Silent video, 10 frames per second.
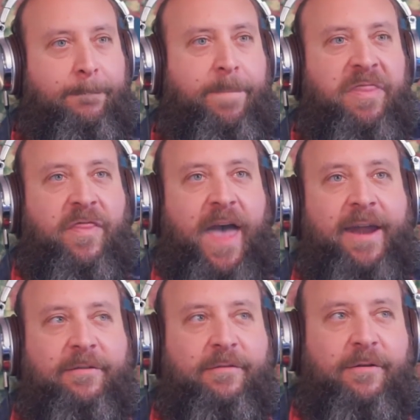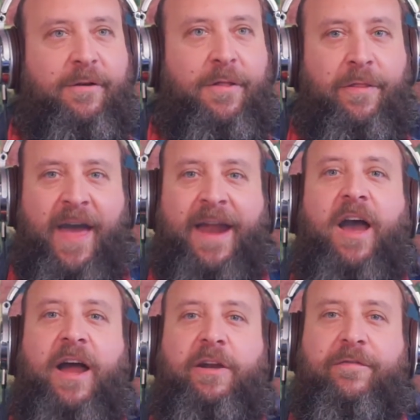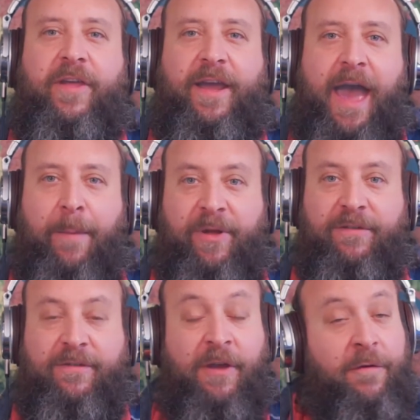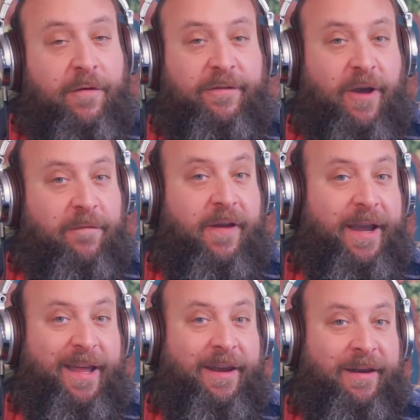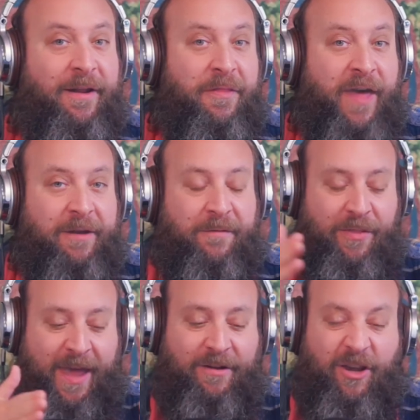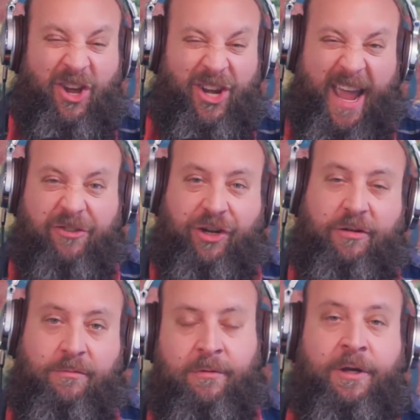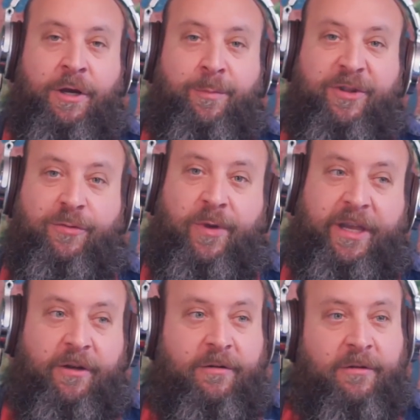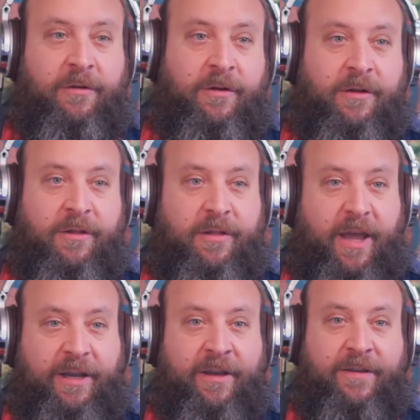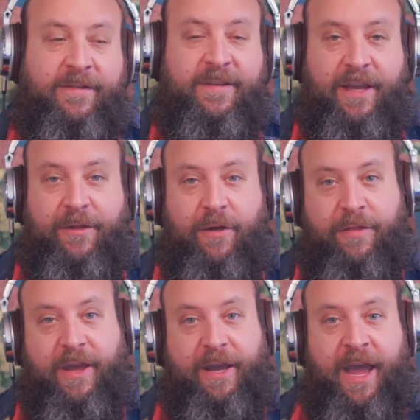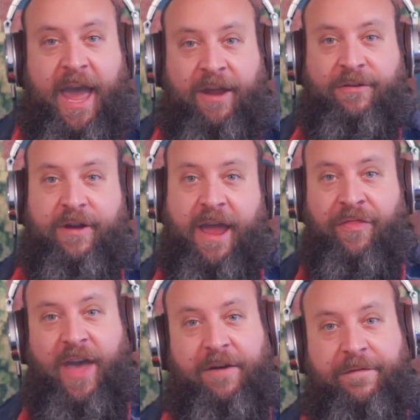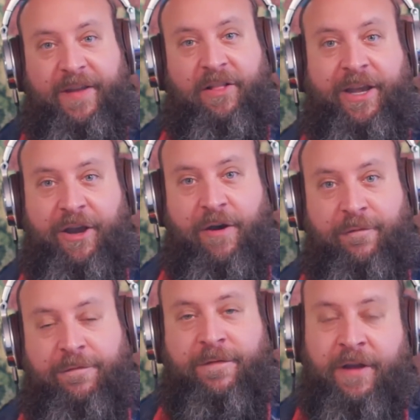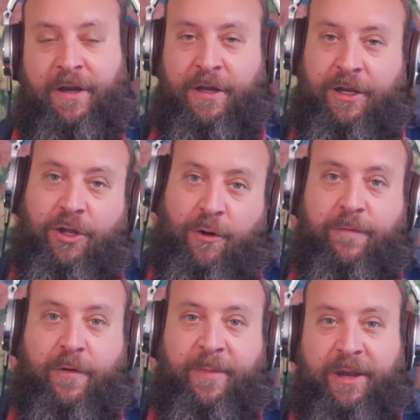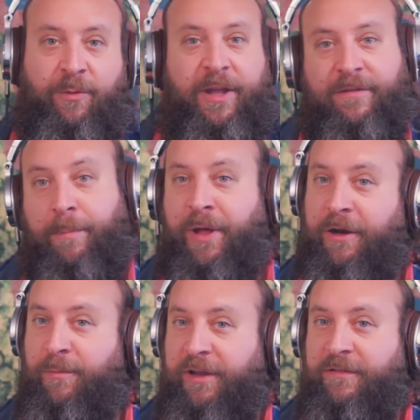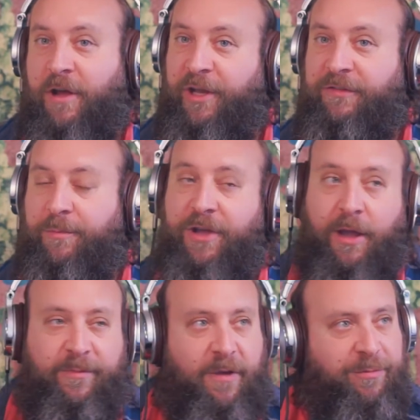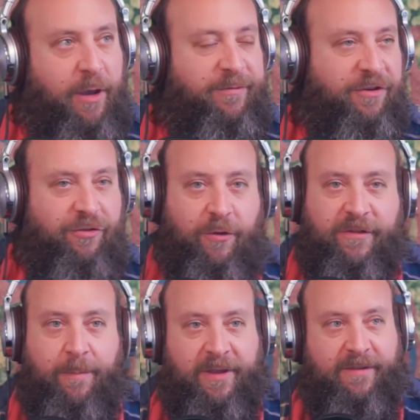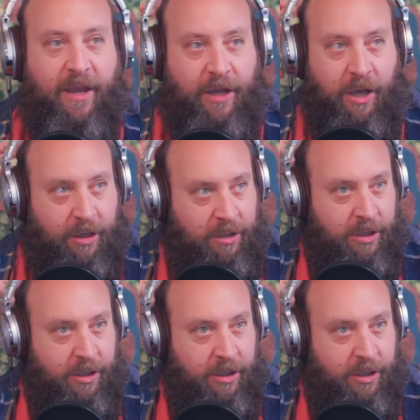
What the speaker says: But that kind of thing happens. First off, it can, that connection between like seeing the thing and that feeling of, for me, it's a pit in my stomach sometimes. Sometimes it shows up as like a